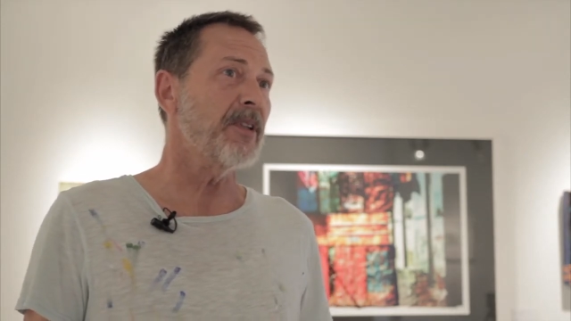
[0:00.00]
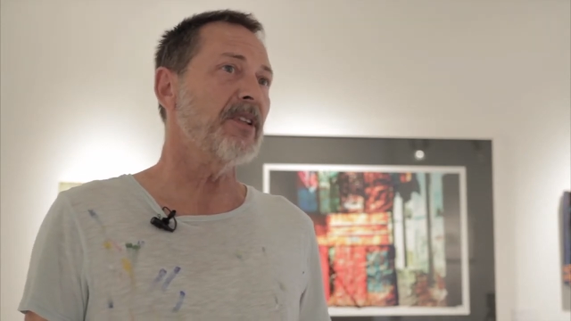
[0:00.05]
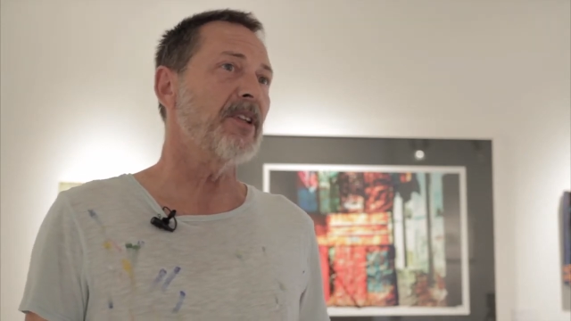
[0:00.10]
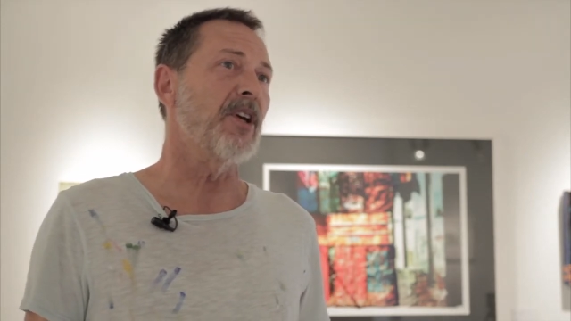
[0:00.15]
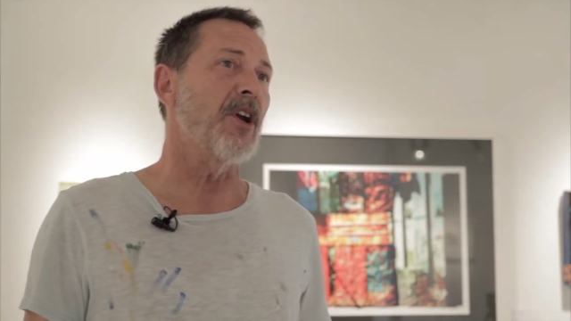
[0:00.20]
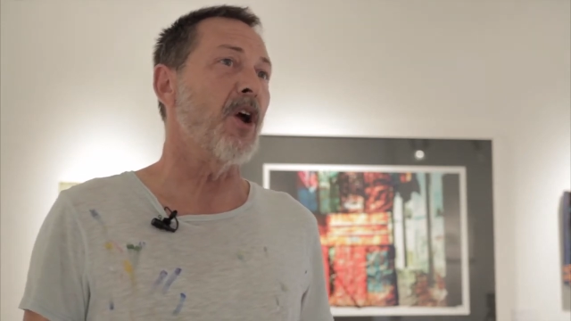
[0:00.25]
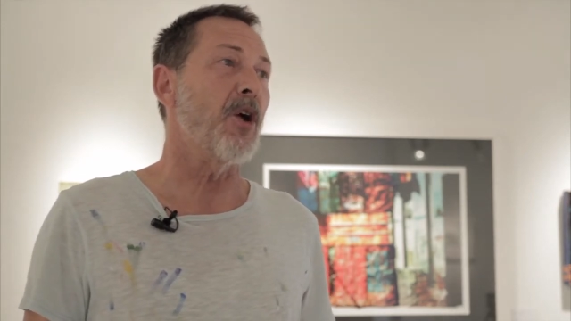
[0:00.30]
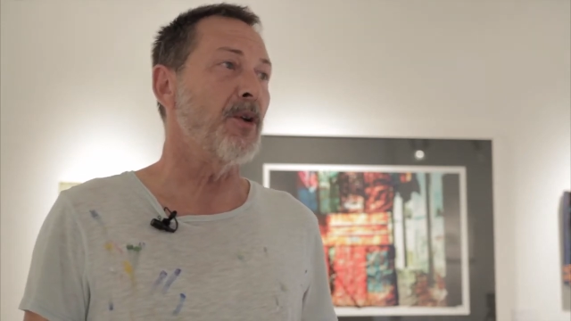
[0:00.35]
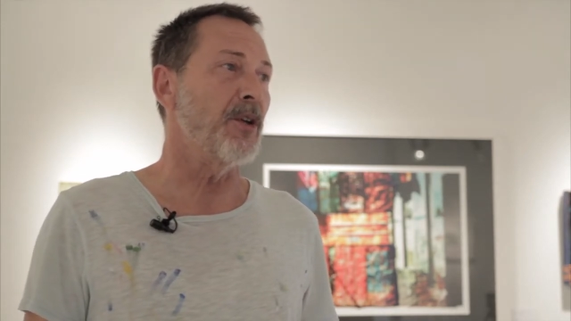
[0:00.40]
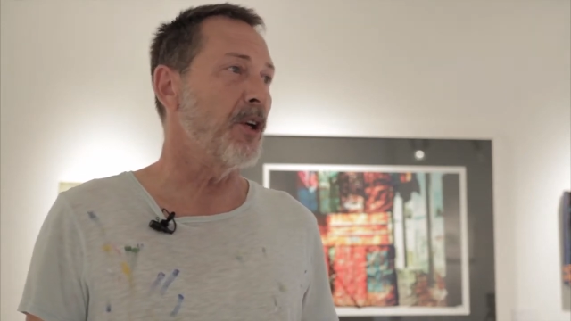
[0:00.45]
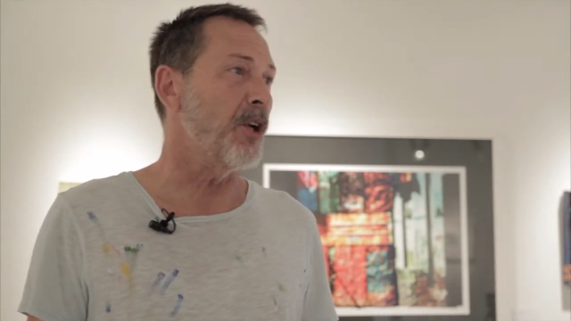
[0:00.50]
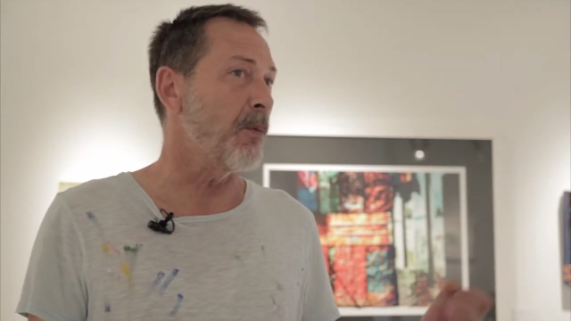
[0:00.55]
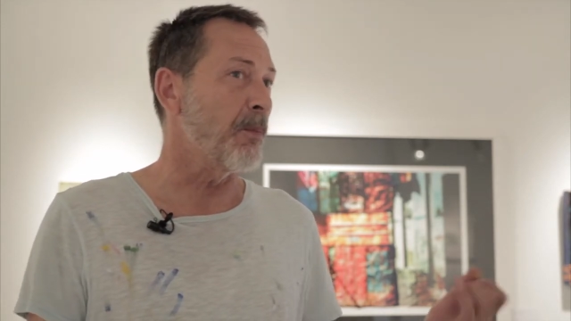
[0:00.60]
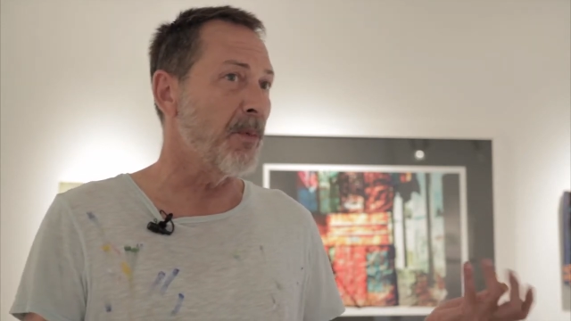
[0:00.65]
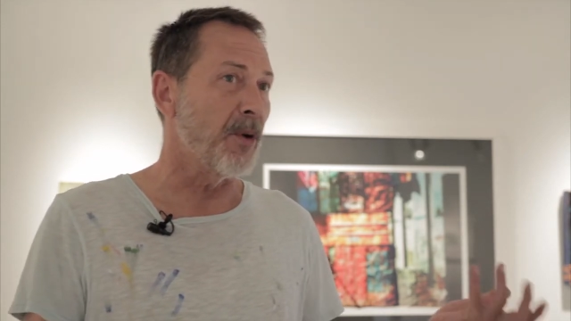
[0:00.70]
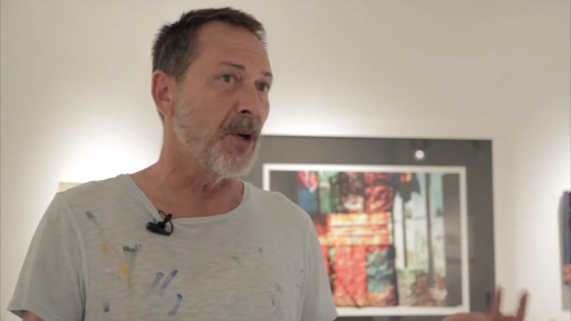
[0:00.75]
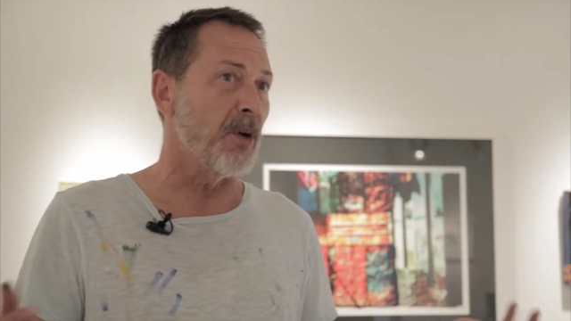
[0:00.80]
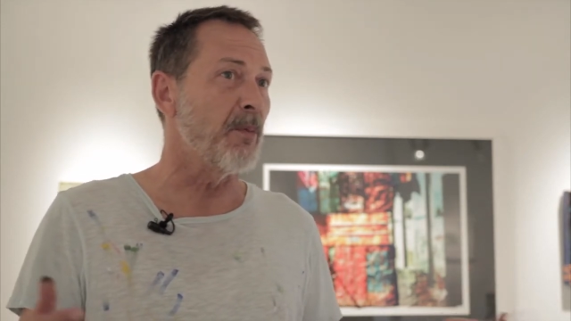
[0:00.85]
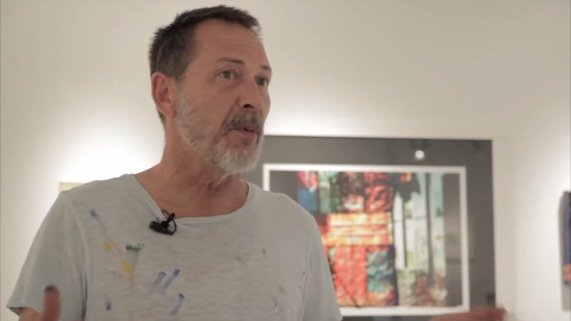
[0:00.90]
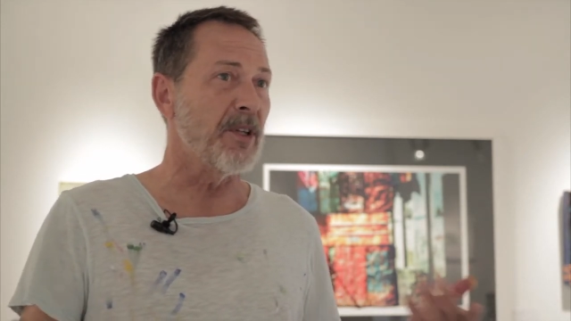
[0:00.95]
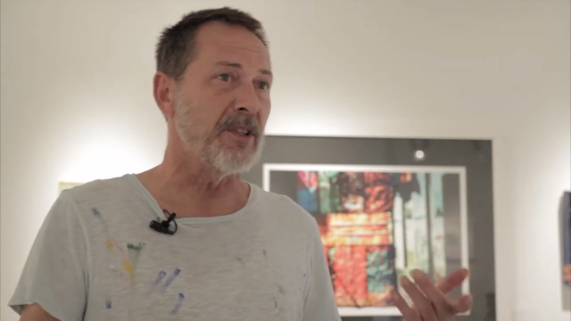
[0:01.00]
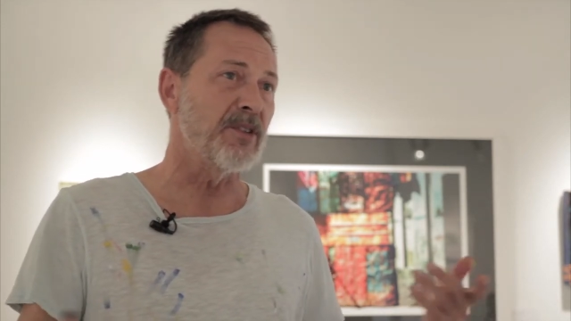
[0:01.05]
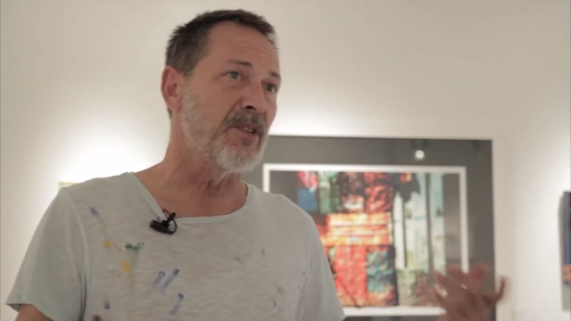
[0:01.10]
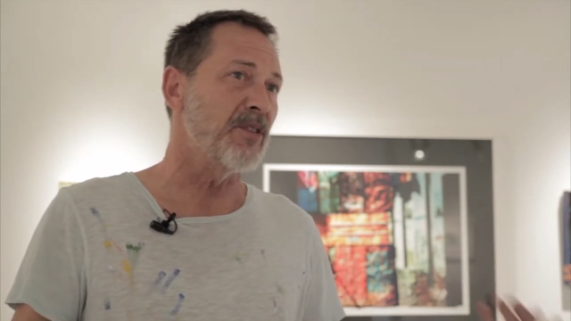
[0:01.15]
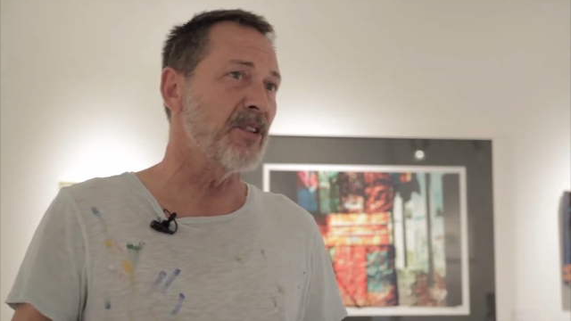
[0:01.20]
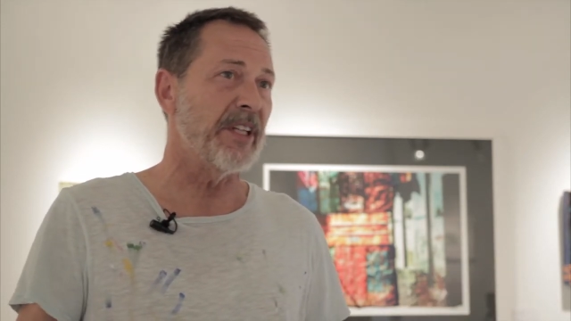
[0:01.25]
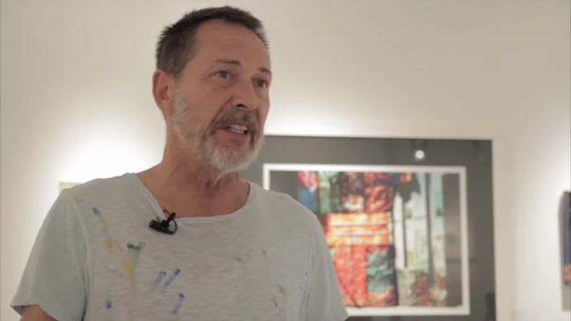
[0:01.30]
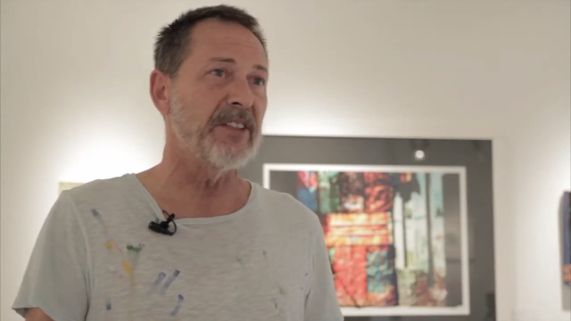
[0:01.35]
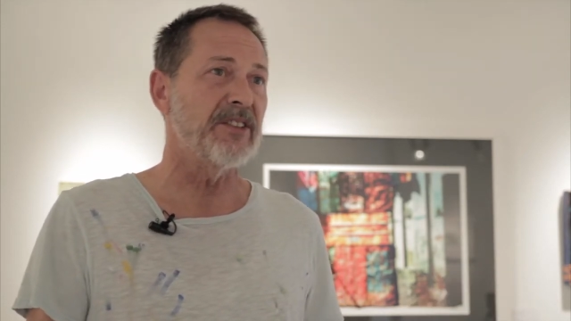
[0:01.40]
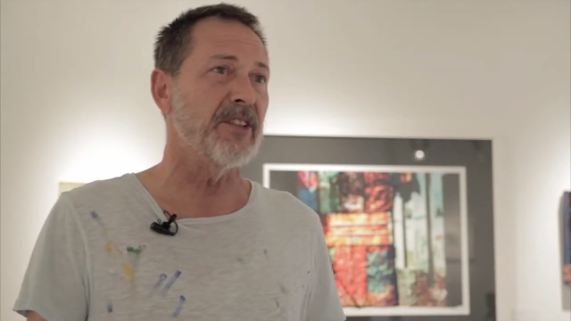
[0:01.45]
You know, you can put a bunch of
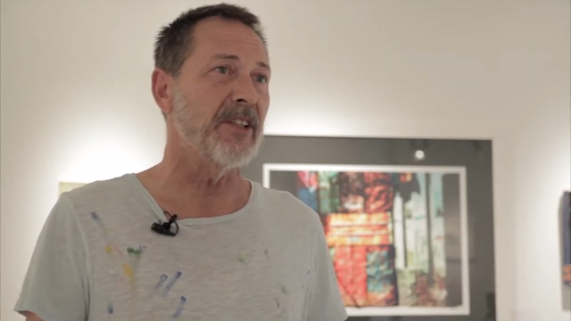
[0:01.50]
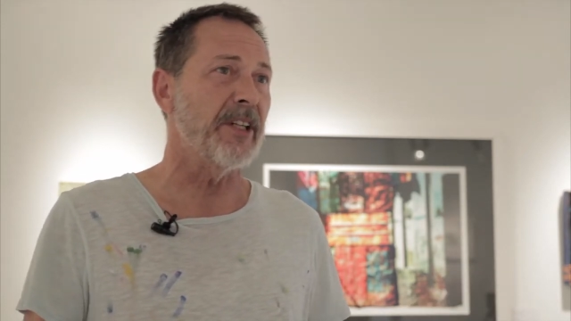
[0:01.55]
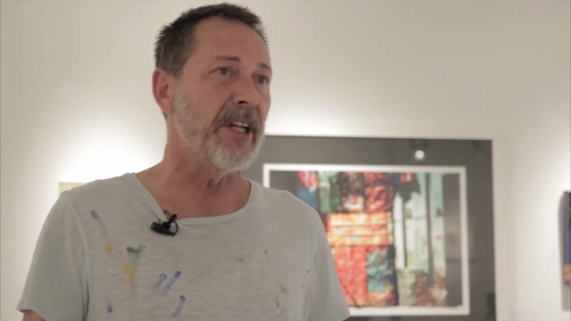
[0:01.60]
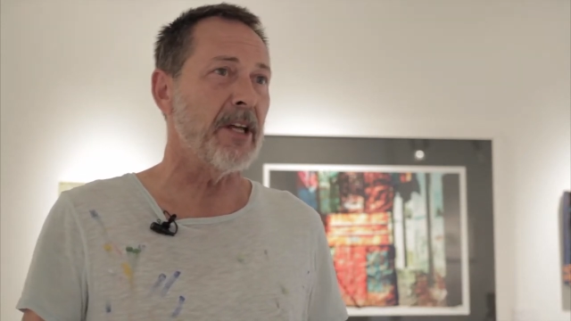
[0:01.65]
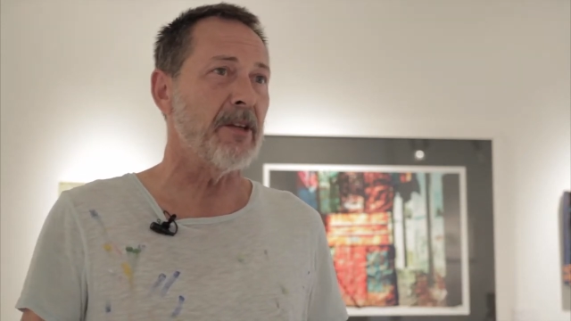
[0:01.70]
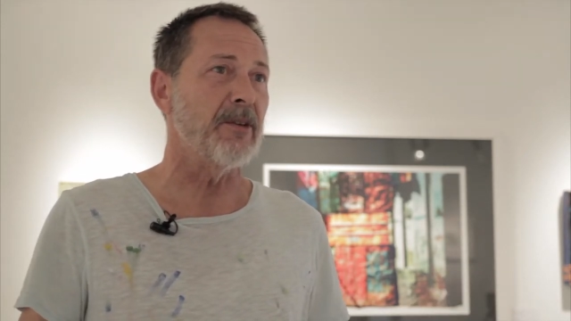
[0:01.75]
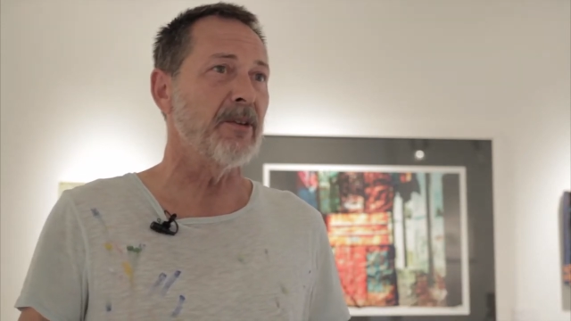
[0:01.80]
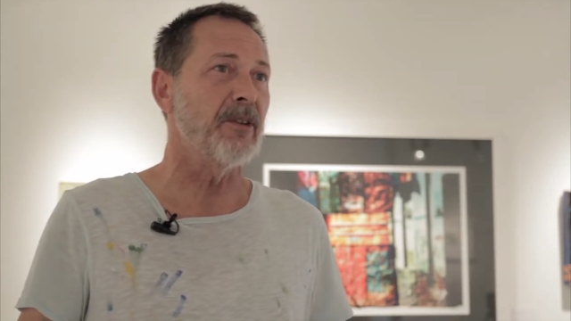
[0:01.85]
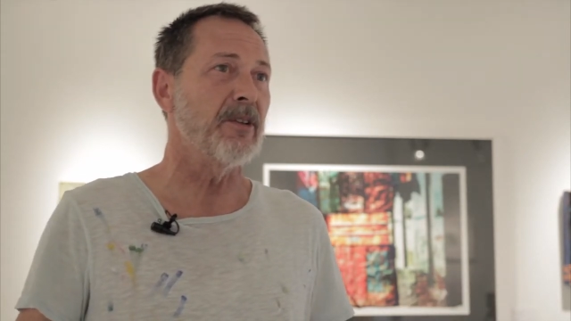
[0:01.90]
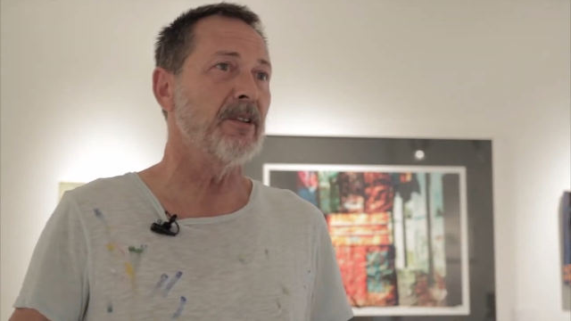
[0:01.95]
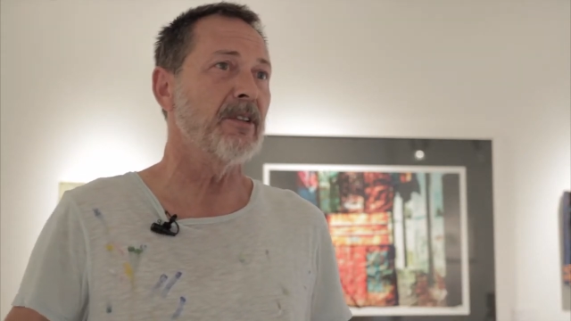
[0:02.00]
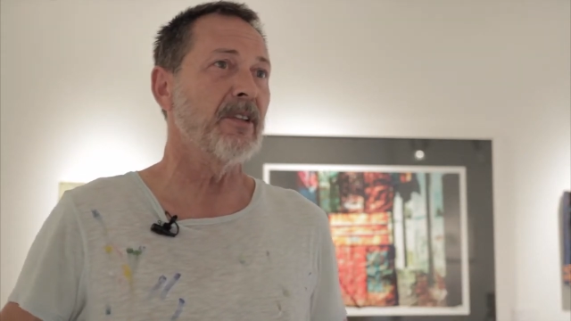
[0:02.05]
things together.